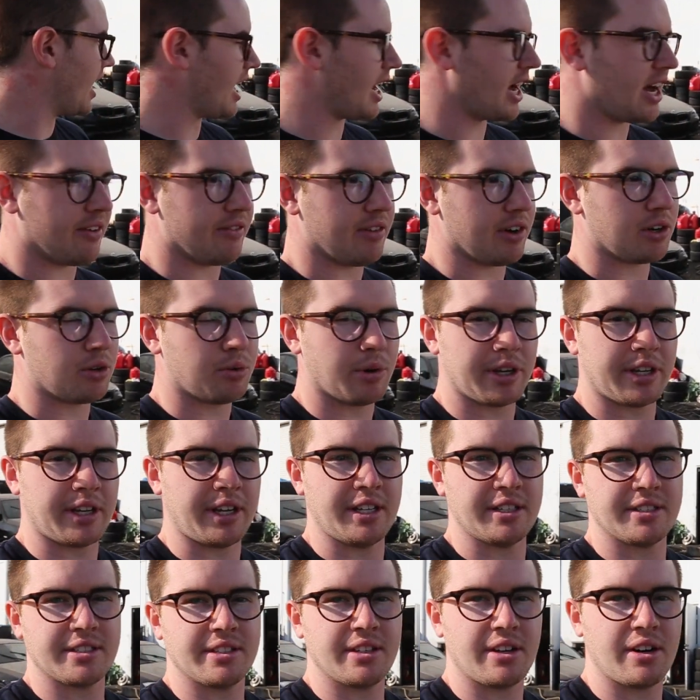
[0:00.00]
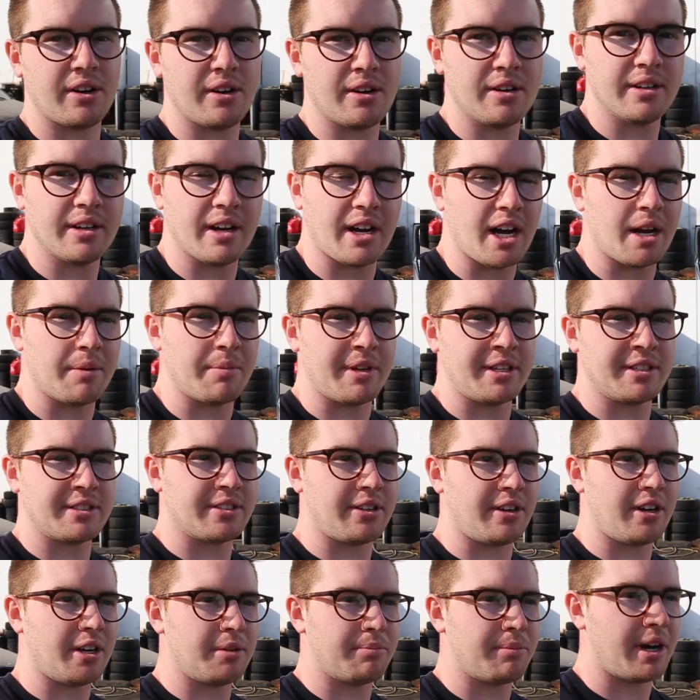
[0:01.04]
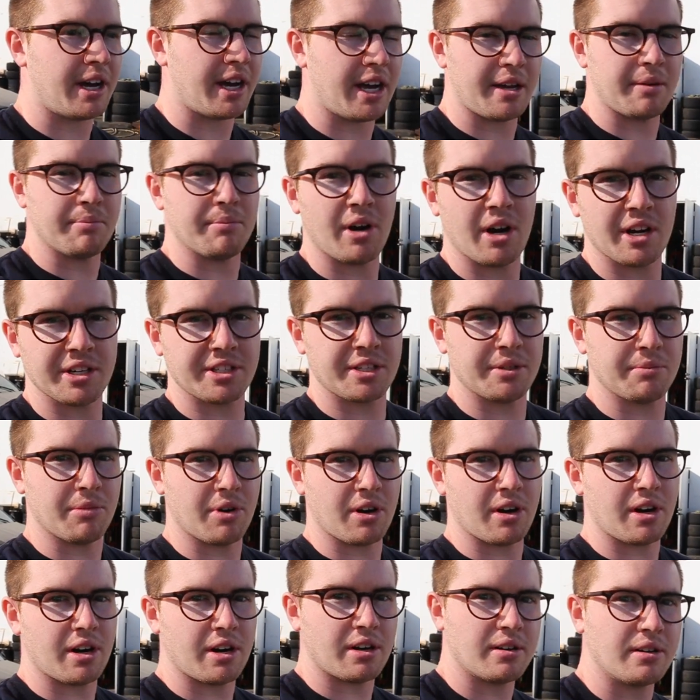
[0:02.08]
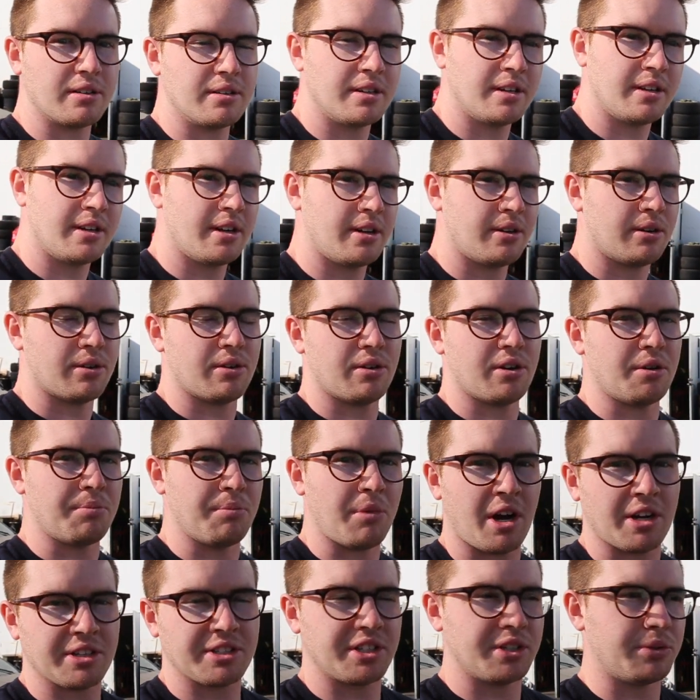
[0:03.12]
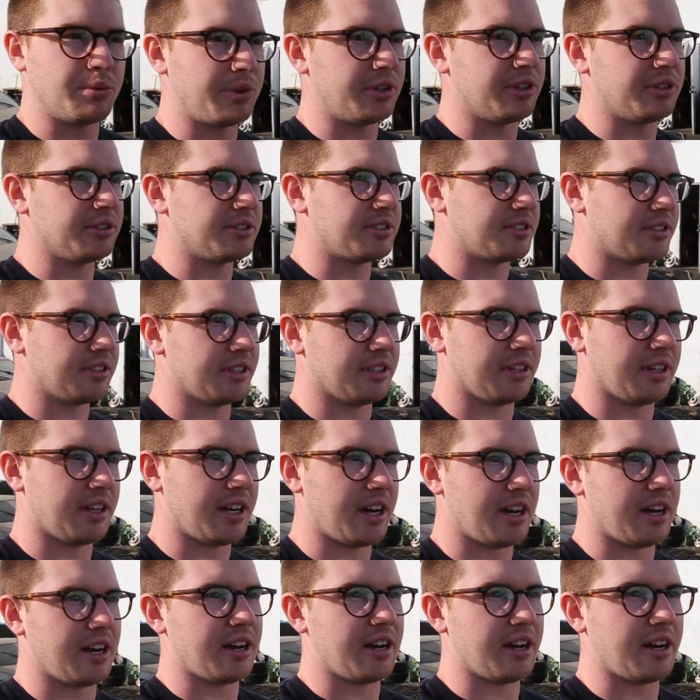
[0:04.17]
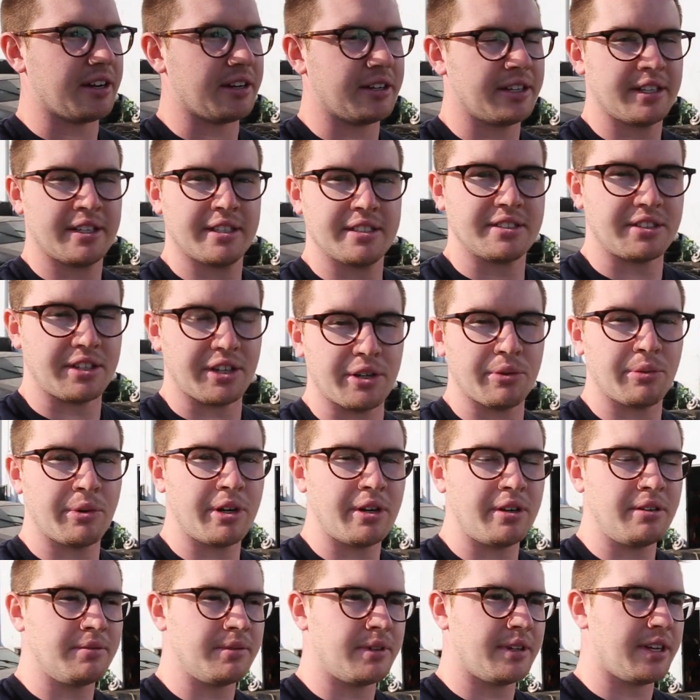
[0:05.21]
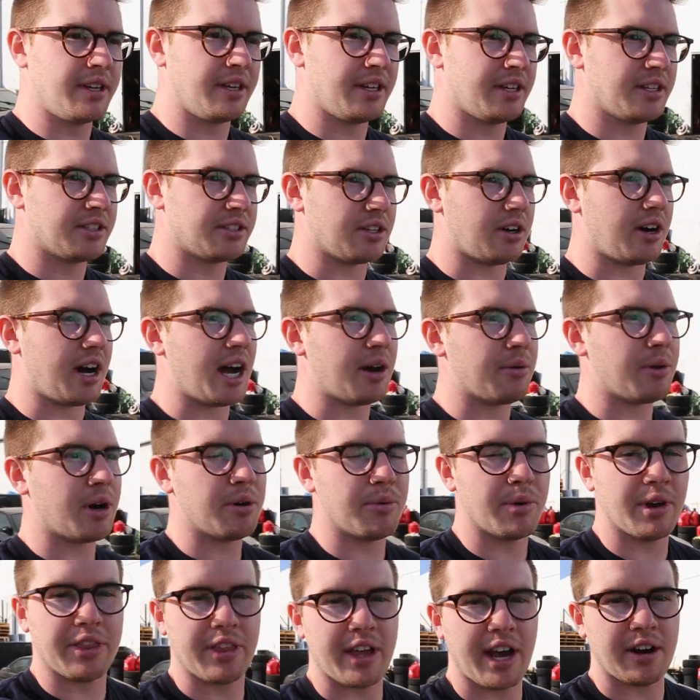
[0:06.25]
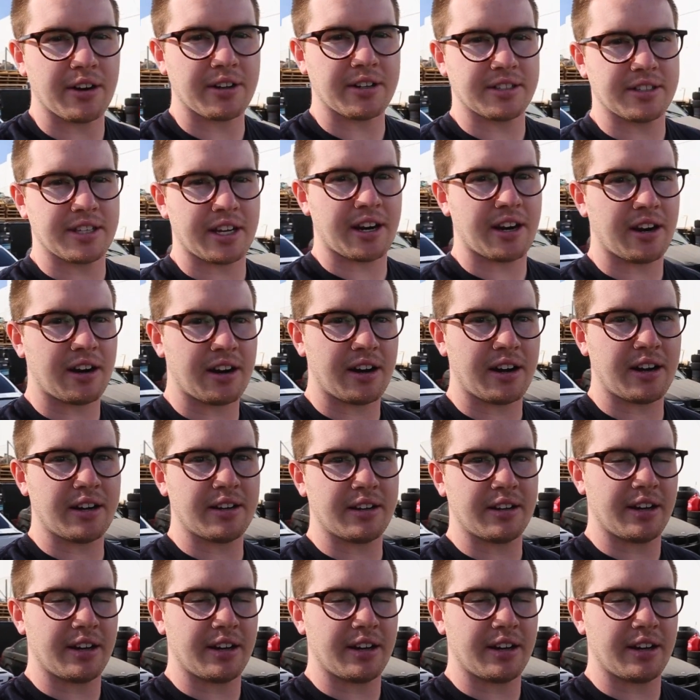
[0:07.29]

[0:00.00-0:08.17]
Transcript: have a quick install. I'm installing my Mashimaro or Mashi wheels steering wheel. So I went with Alcantara